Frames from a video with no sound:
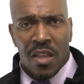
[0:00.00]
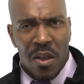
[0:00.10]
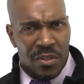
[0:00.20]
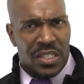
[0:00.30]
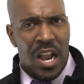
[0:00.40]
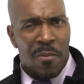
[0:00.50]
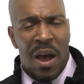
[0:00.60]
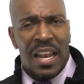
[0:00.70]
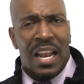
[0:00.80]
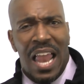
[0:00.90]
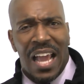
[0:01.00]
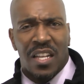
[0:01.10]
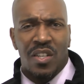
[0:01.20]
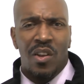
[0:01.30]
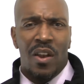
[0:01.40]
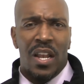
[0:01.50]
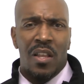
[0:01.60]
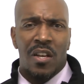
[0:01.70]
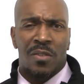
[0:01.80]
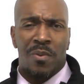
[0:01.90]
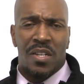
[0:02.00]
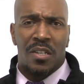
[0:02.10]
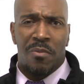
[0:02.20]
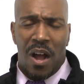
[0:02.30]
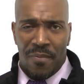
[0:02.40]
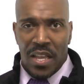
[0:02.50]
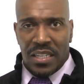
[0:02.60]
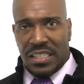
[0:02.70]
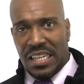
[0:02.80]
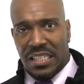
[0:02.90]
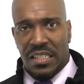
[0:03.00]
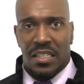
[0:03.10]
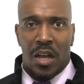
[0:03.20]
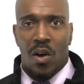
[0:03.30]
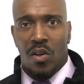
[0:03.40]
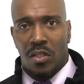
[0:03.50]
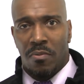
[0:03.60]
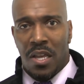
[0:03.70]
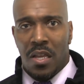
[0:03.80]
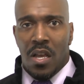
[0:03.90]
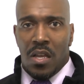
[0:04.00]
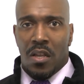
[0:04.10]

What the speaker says: It was terrible. I didn't like it. You know that little expression about sticks and stones mean,